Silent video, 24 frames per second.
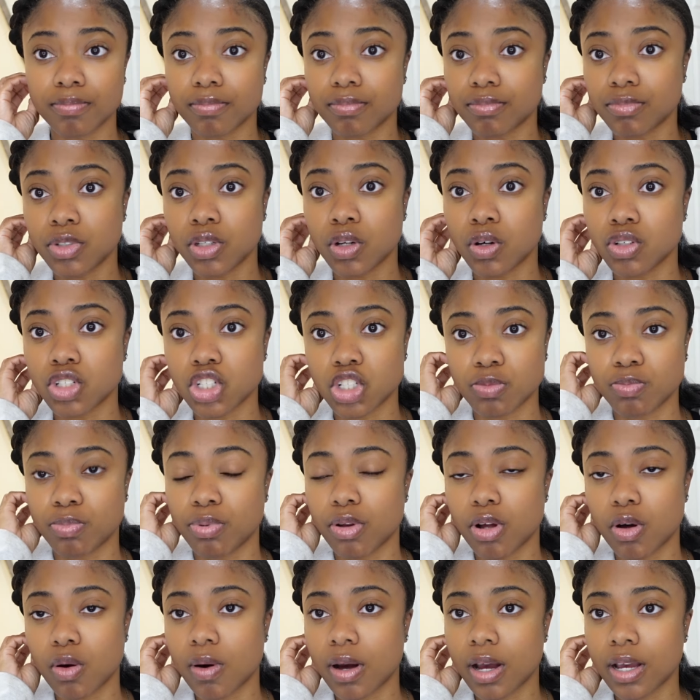just
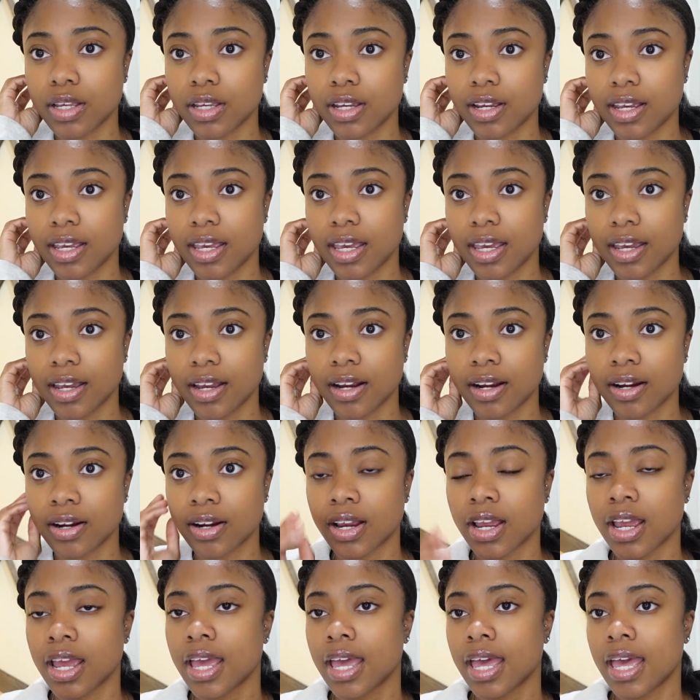blow out your hair.
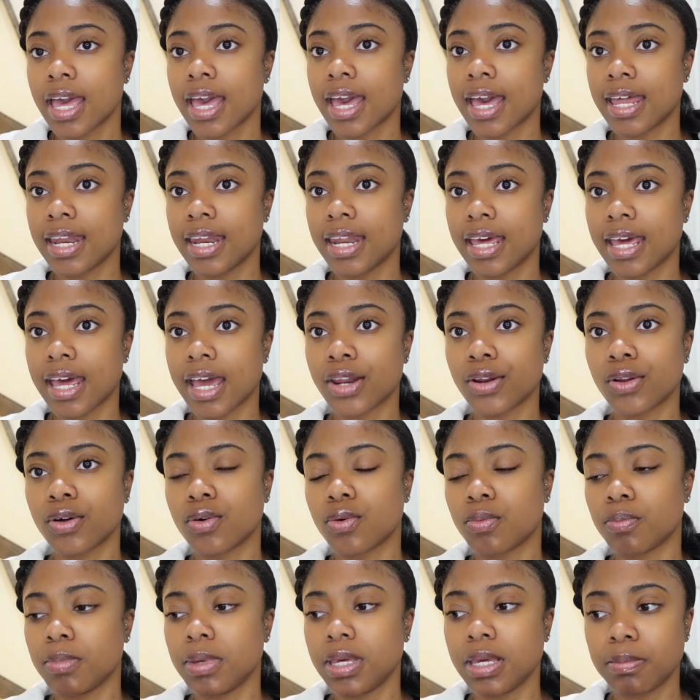And then I
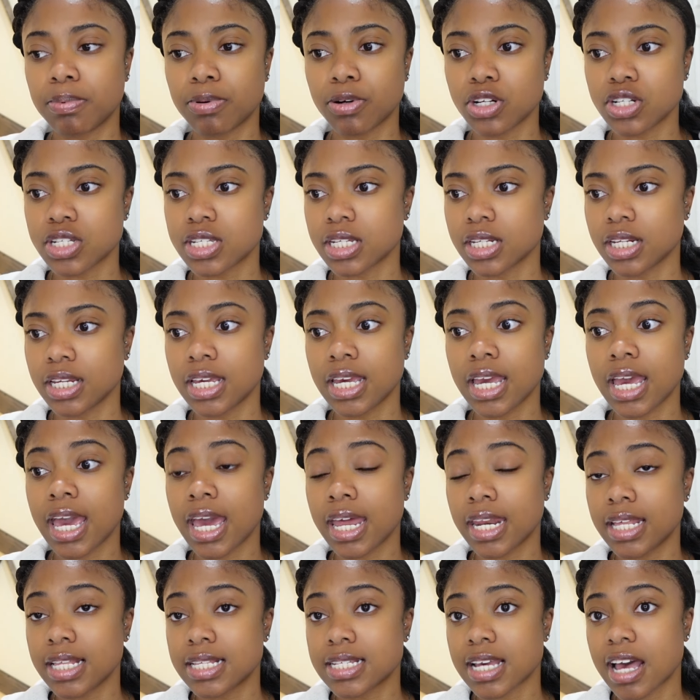know me personally,
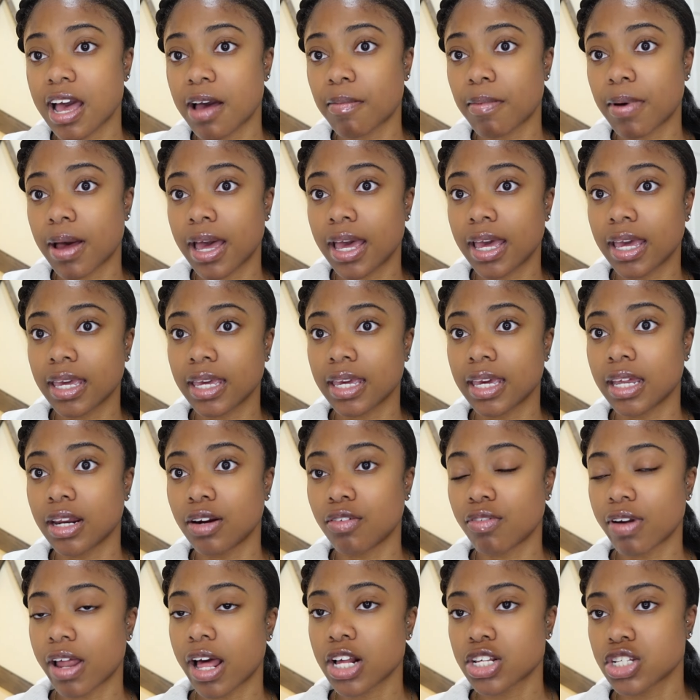anytime I get a
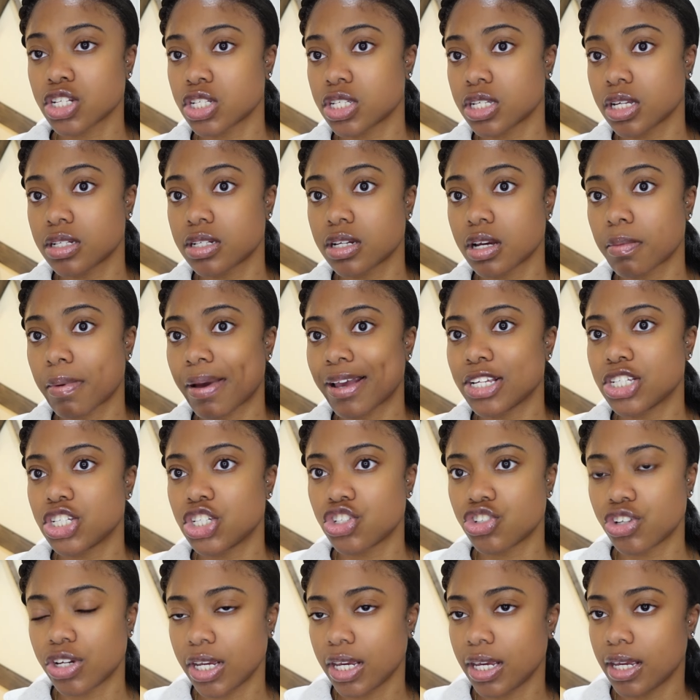relaxer touch up, I
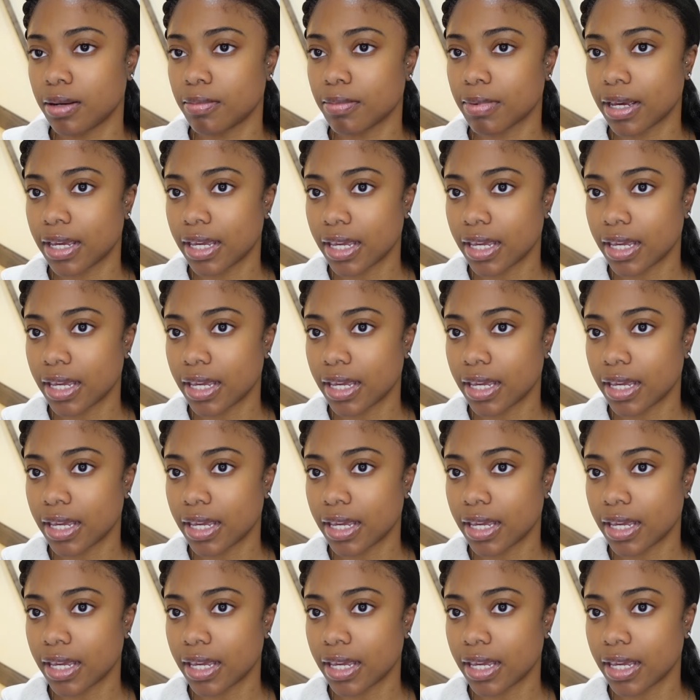straighten my